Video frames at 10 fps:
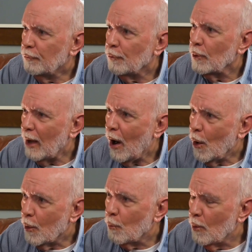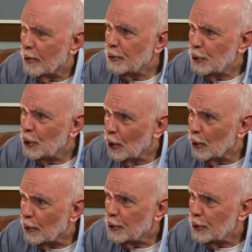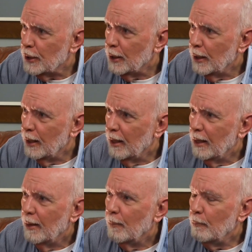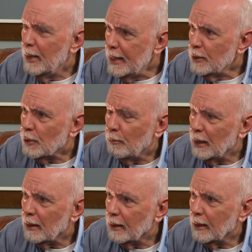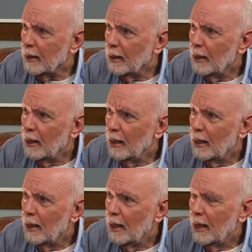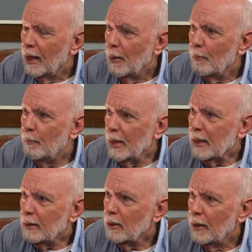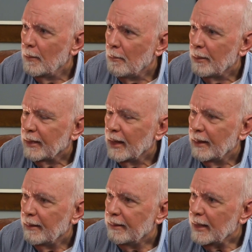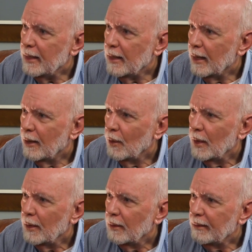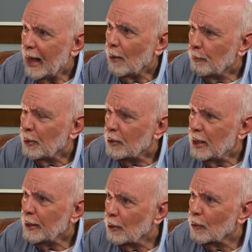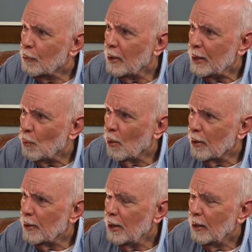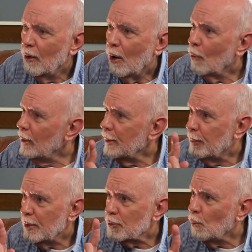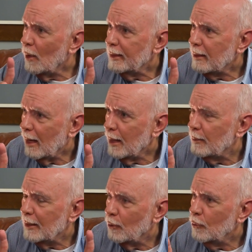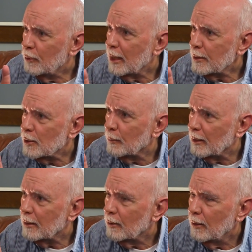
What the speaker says: for our word church means a building. But that particular Greek word only appears one time in the New Testament.